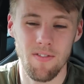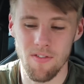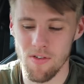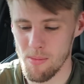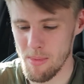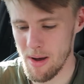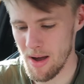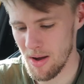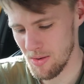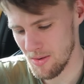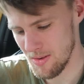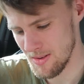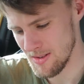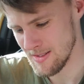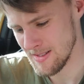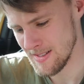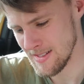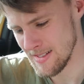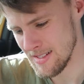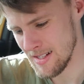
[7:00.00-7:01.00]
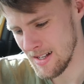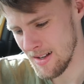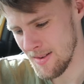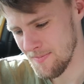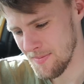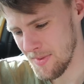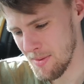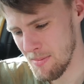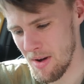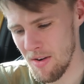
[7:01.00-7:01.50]
for about
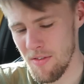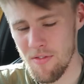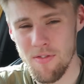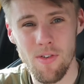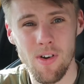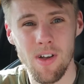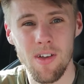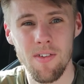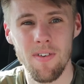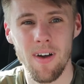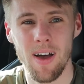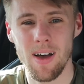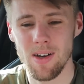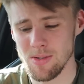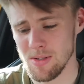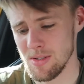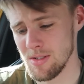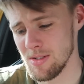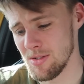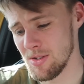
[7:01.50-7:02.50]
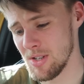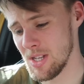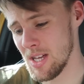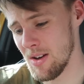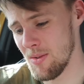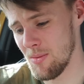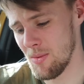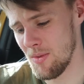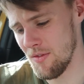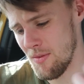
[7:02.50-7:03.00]
3,000. You
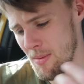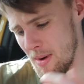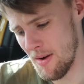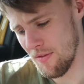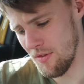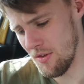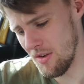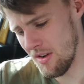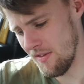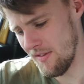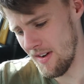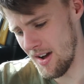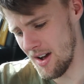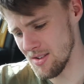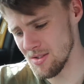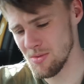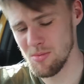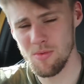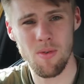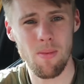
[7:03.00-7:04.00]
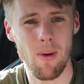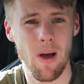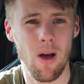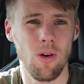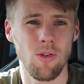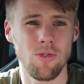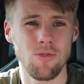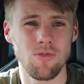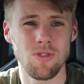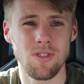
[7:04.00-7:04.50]
get one for about 3,000 with
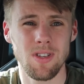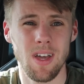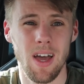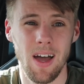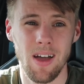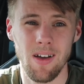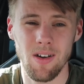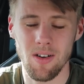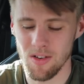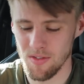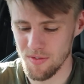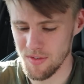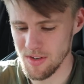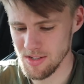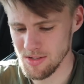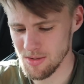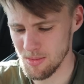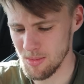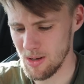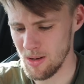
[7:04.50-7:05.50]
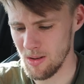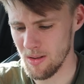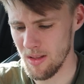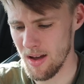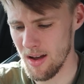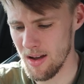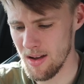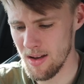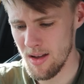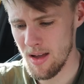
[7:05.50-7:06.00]
about 100k on, I think, something
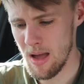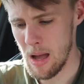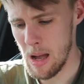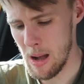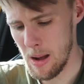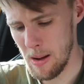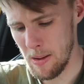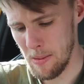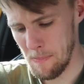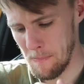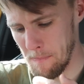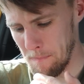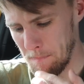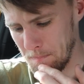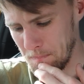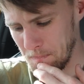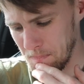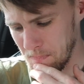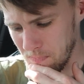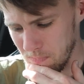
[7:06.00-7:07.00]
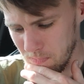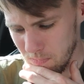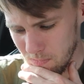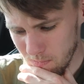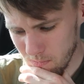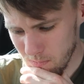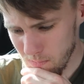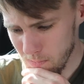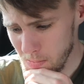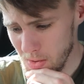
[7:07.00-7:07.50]
like that.
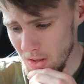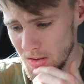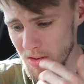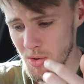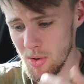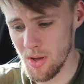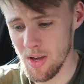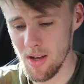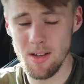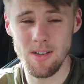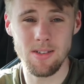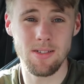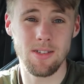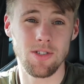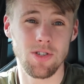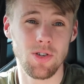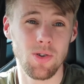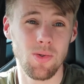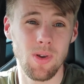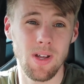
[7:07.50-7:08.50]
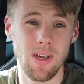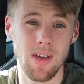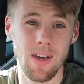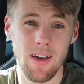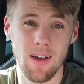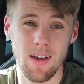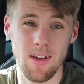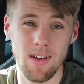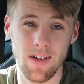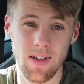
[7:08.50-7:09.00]
So yeah, it's a 2
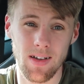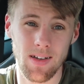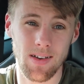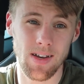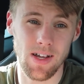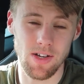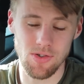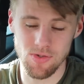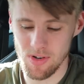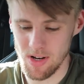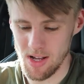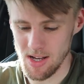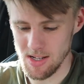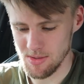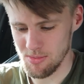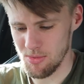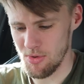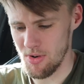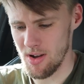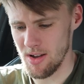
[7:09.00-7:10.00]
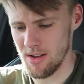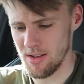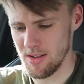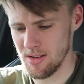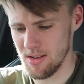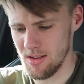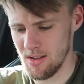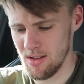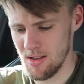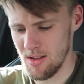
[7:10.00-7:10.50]
litre naturally aspirated